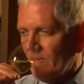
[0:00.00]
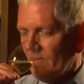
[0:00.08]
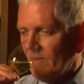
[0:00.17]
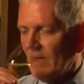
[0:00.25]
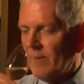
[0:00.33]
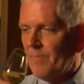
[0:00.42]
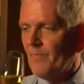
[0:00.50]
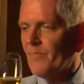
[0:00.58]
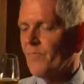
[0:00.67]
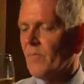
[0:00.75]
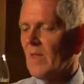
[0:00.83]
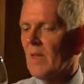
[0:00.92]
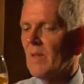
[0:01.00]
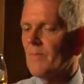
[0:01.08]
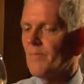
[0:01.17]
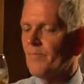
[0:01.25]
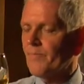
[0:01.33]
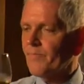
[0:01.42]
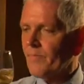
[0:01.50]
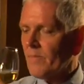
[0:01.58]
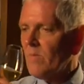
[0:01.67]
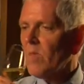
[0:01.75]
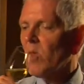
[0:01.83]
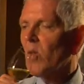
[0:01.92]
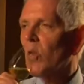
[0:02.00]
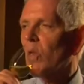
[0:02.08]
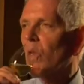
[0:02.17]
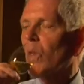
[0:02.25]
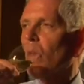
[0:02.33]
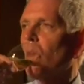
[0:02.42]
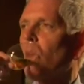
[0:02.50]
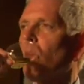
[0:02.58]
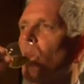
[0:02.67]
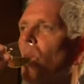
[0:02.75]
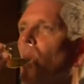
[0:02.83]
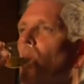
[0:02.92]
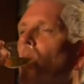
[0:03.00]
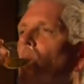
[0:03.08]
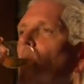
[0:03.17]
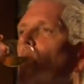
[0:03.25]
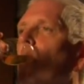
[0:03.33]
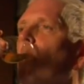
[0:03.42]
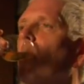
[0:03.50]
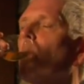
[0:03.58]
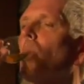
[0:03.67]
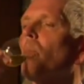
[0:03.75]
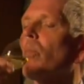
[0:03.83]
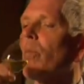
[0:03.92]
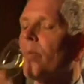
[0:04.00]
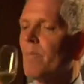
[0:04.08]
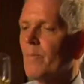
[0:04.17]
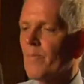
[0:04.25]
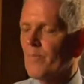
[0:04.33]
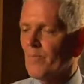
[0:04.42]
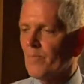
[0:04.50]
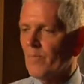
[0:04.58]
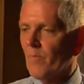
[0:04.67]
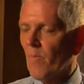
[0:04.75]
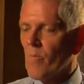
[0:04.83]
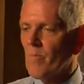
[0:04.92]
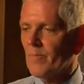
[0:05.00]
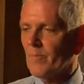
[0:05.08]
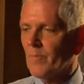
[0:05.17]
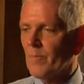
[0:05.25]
No one is speaking in this clip.